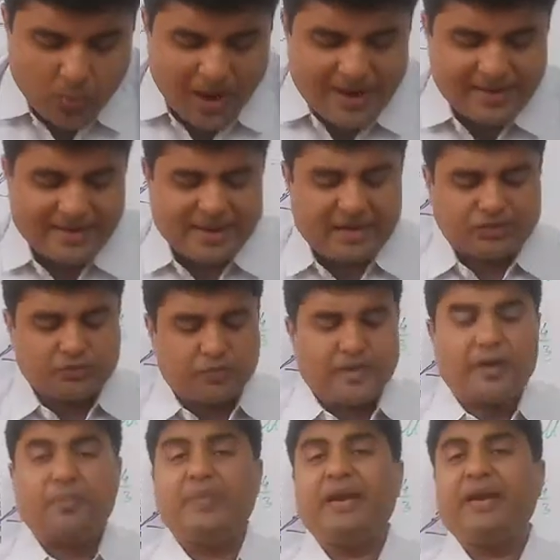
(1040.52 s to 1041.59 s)
one
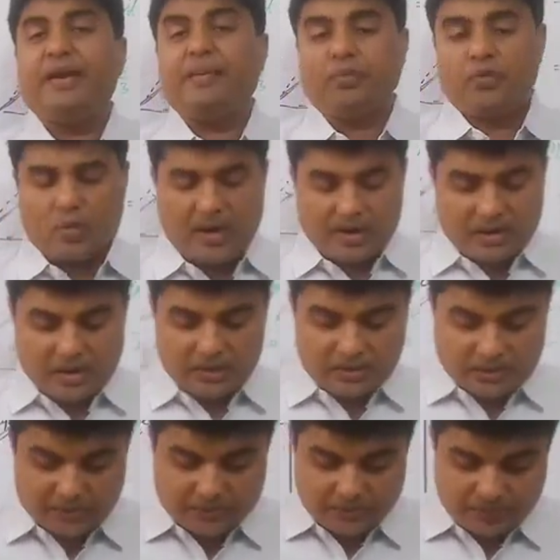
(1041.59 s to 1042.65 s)
transparent medium to
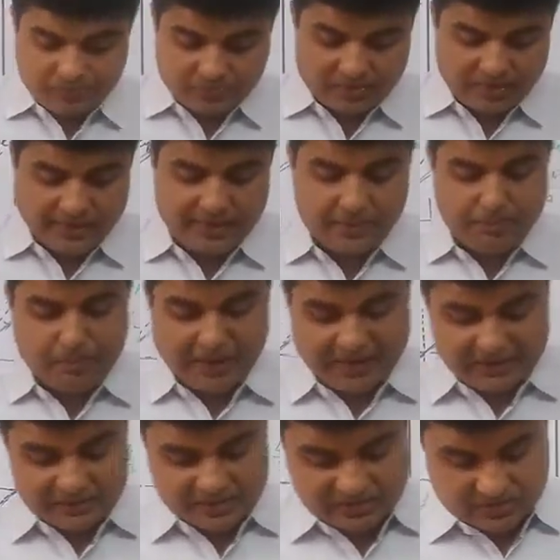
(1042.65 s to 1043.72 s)
another, it
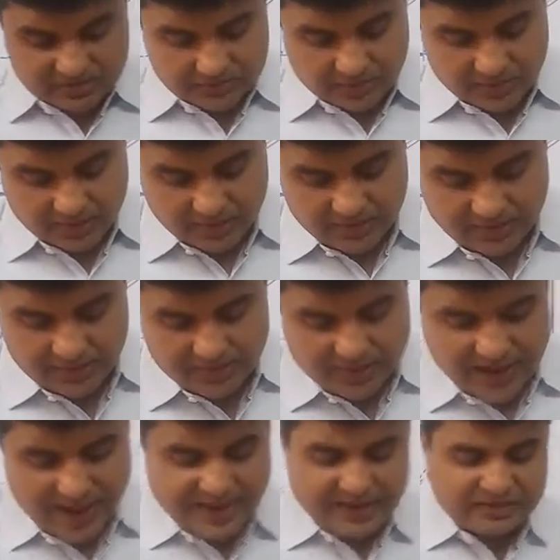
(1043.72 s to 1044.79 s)
bends. The
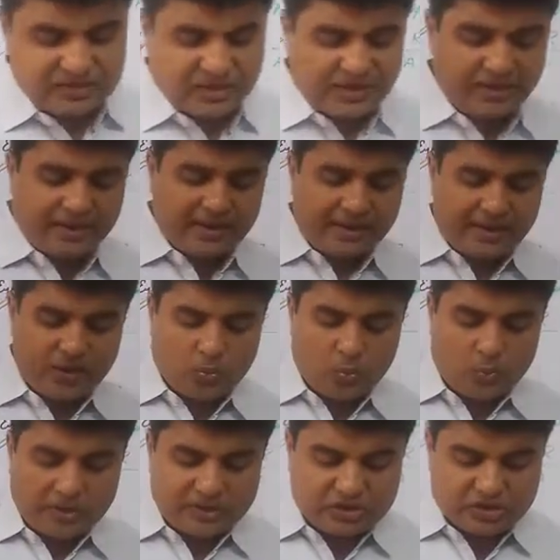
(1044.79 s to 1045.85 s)
direction
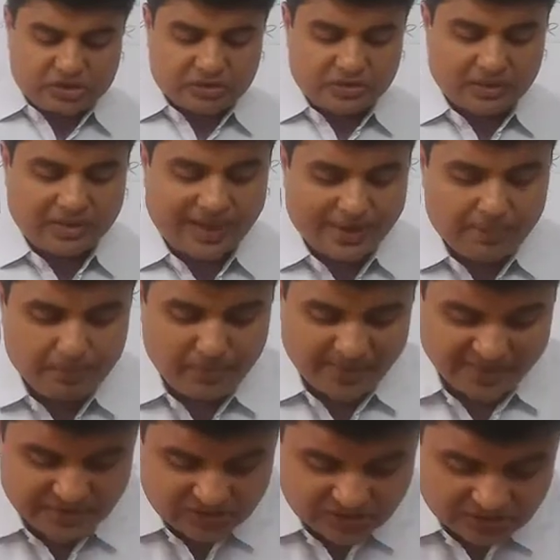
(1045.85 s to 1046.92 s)
in which light
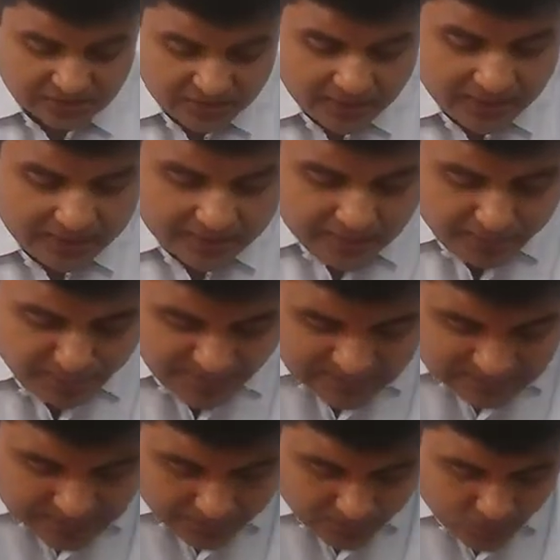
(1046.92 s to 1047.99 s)
bends
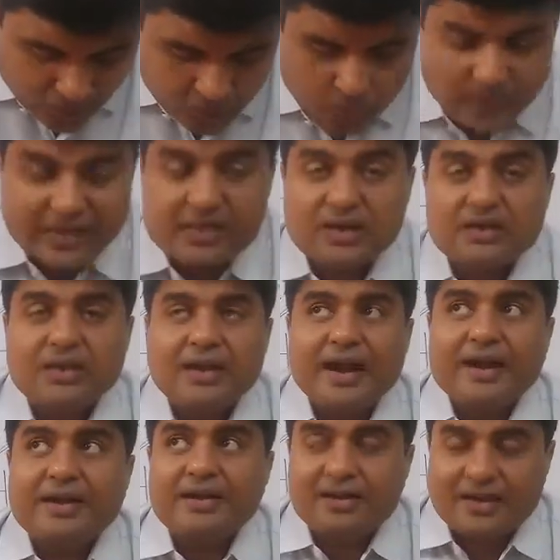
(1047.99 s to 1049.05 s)
depends upon whether the light